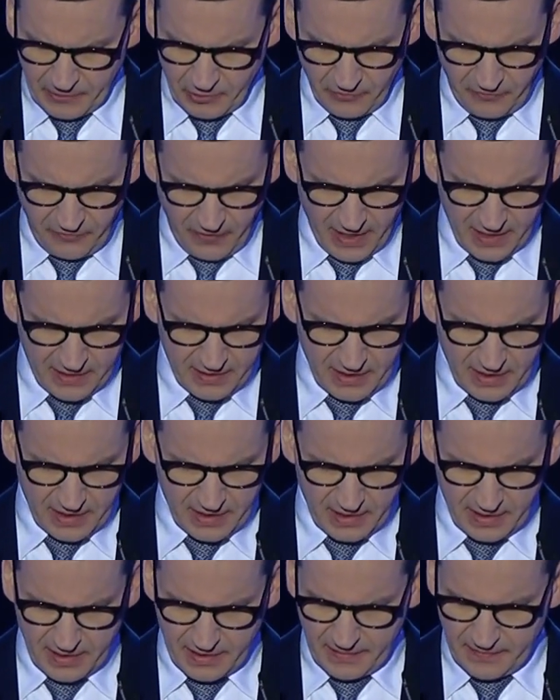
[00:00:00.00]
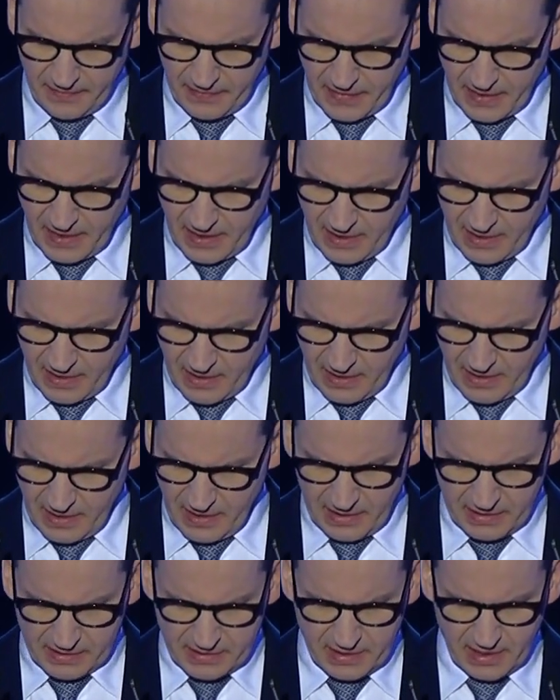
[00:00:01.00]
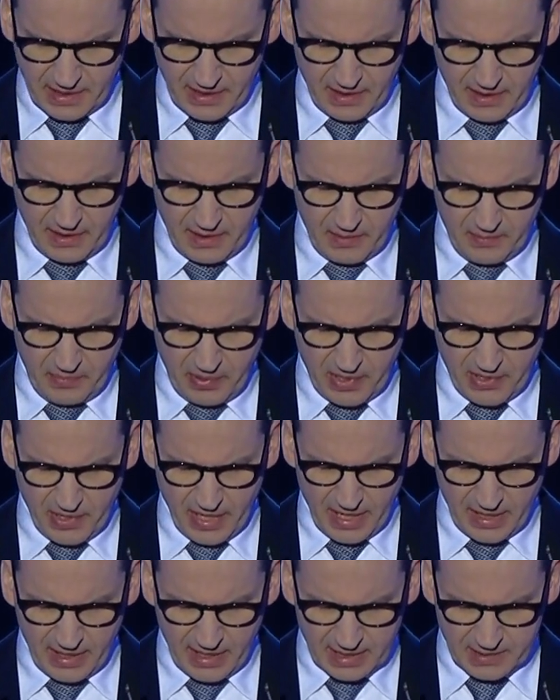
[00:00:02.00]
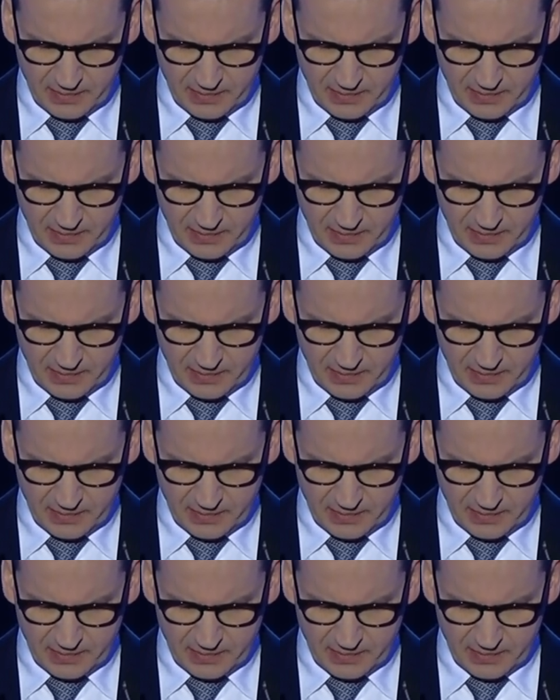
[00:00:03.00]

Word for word: to further its imperial